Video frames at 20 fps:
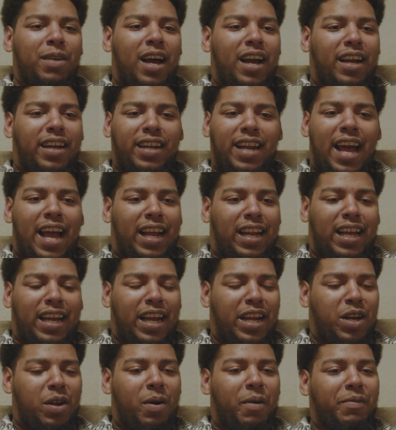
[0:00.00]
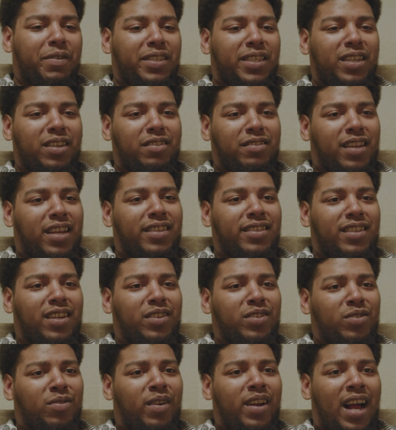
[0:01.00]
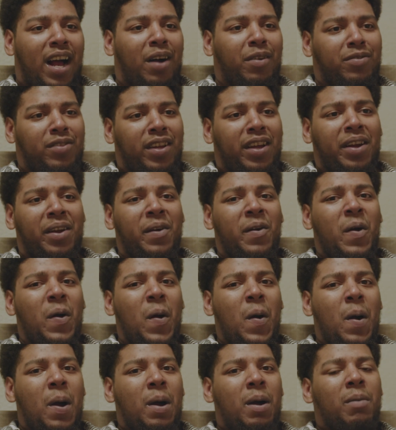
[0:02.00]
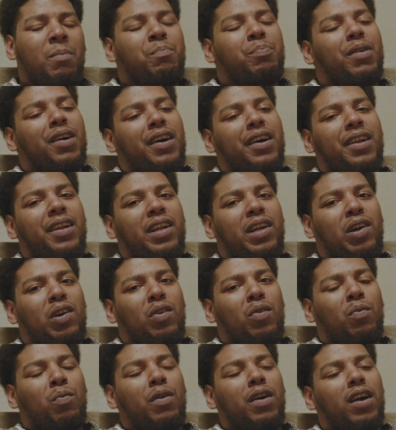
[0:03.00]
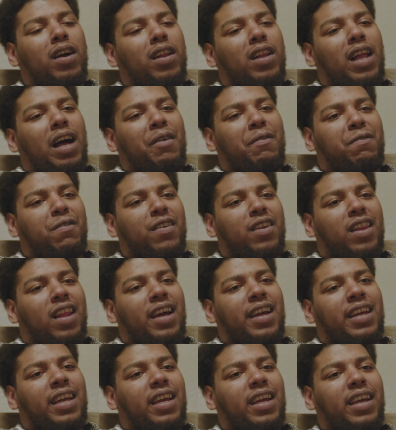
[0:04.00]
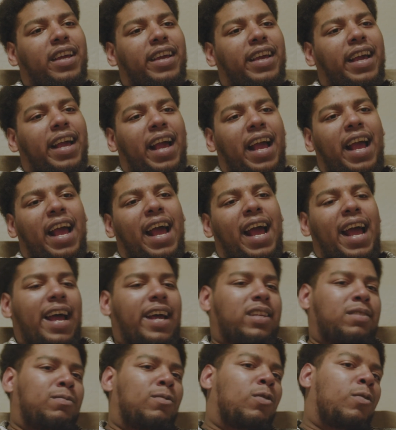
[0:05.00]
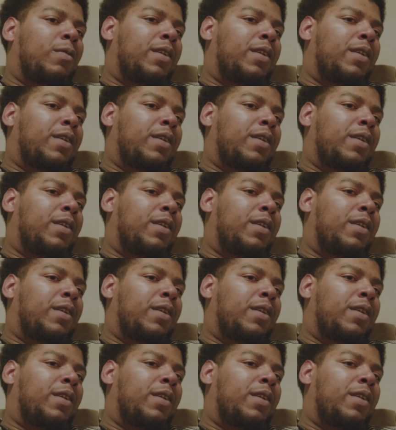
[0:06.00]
not going to act like I know every single Denzel joint out there. But Will, I feel like, has more